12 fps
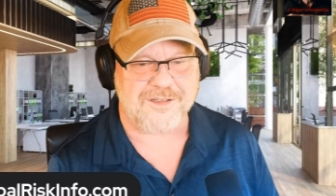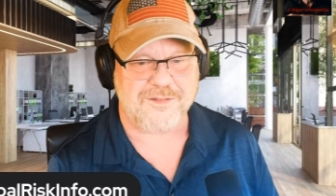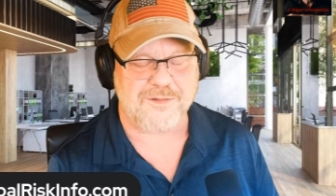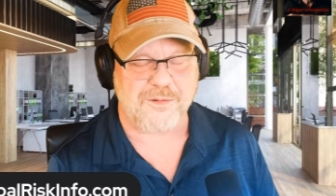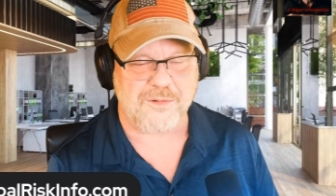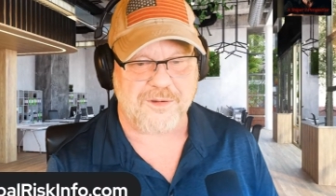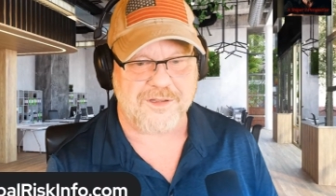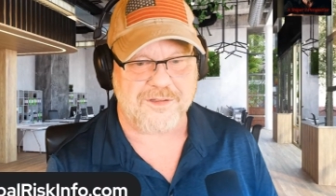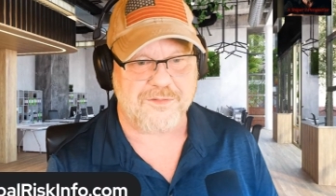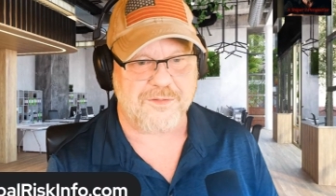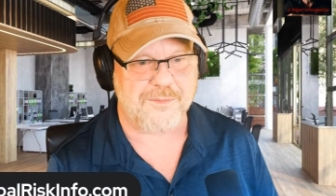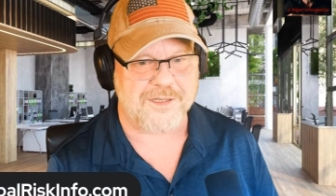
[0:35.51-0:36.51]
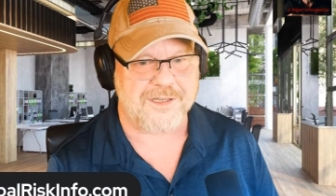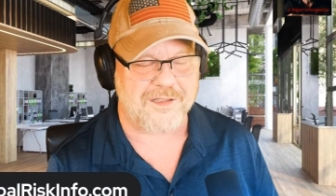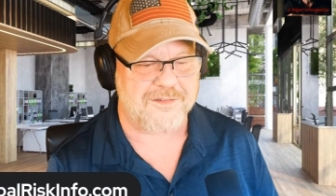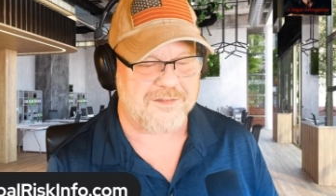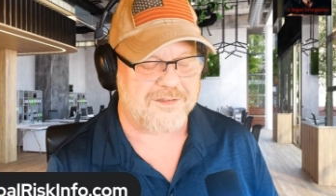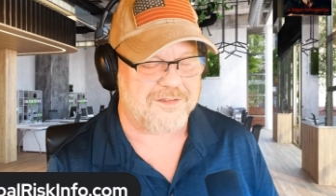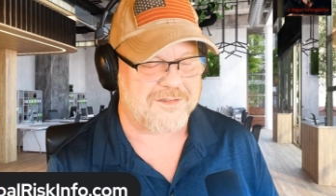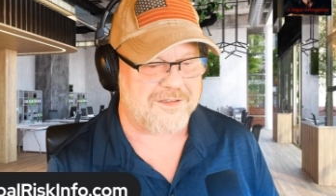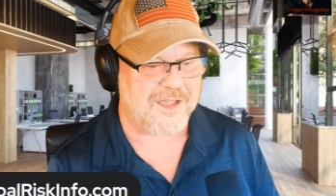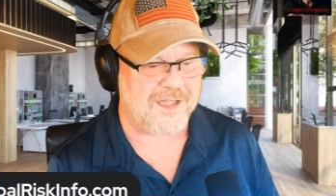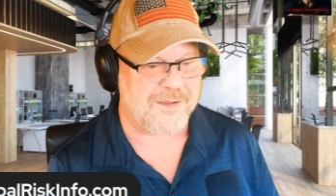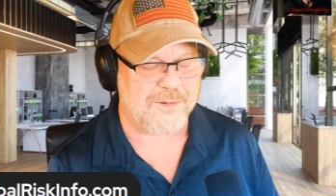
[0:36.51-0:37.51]
stories from my days as a
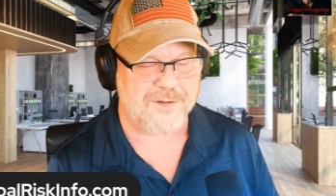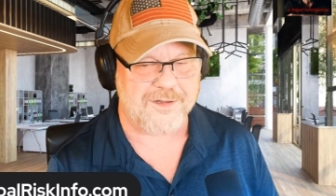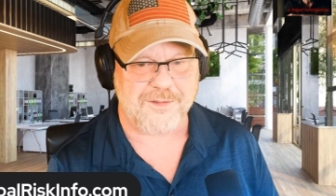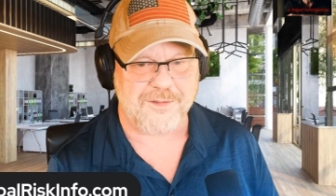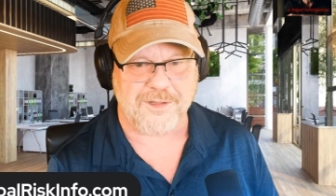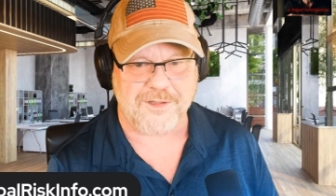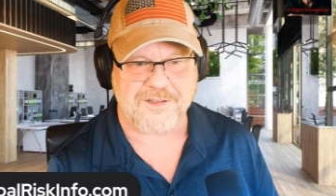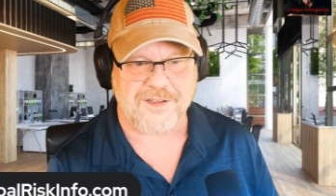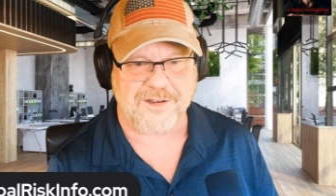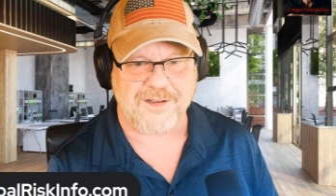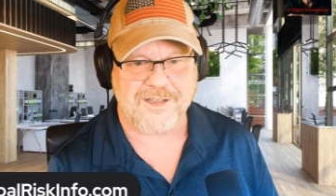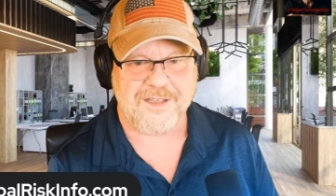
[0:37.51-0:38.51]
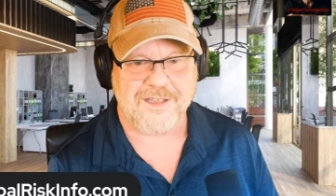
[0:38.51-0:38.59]
sniper and in the military.